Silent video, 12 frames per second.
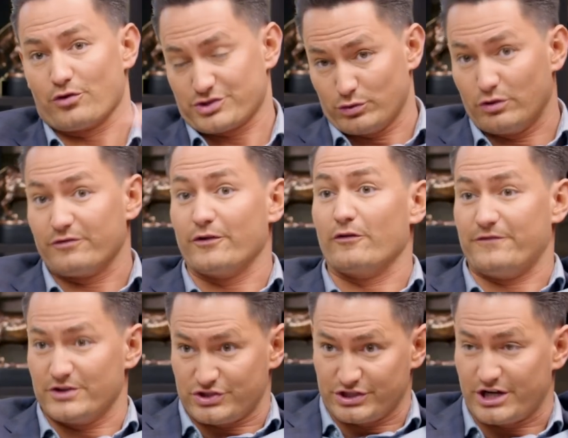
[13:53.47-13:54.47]
So we'll
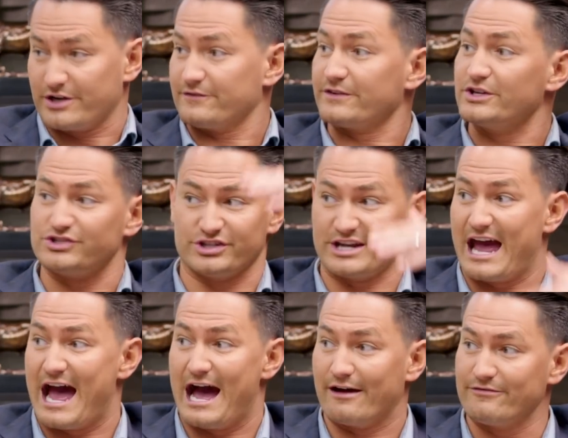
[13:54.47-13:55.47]
officially cut inflation in
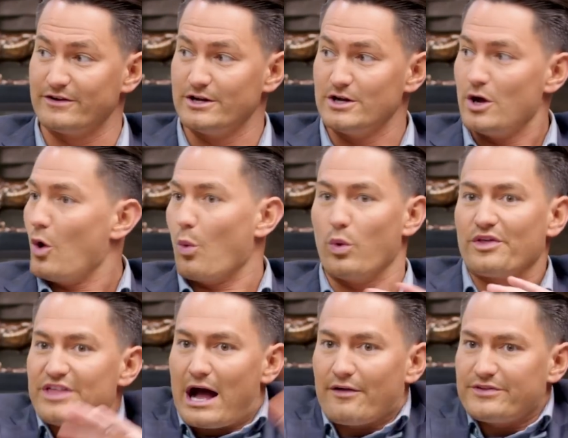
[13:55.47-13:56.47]
half
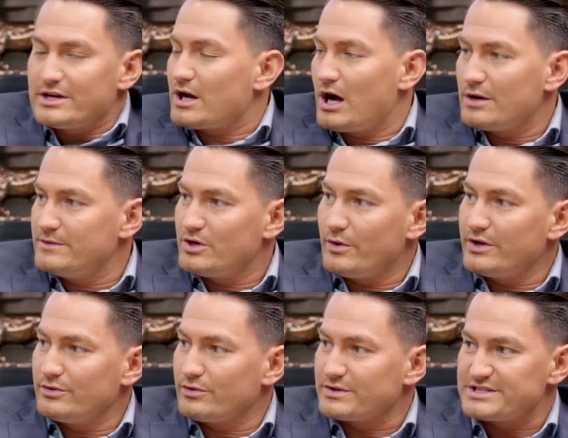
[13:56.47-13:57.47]
without the economy going
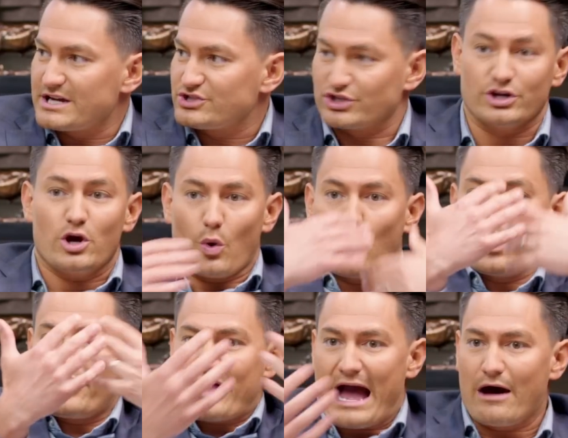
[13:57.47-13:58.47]
into a recession,
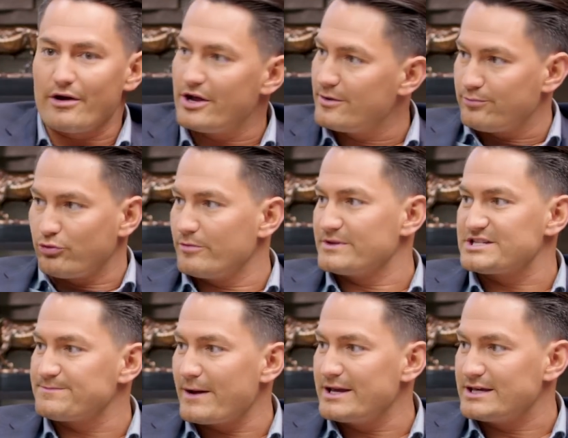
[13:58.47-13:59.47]
without unemployment
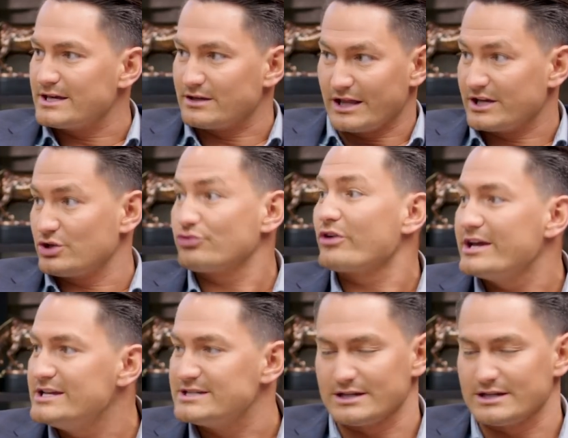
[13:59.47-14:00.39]
spiking like crazy.